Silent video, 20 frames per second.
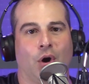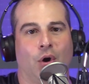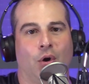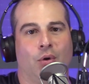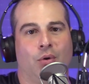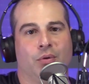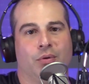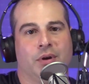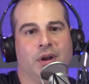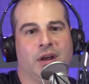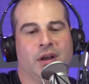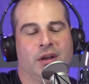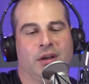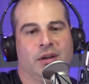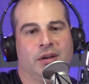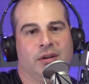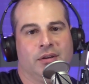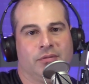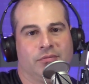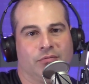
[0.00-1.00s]
own
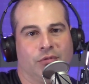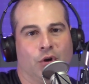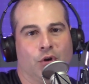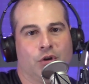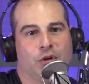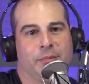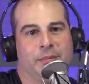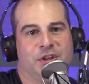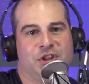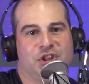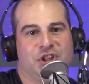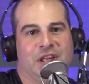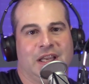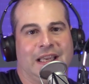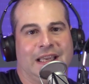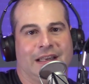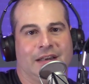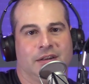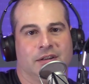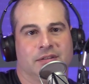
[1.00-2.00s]
rogue
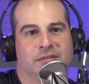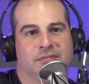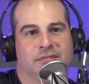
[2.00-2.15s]
machine.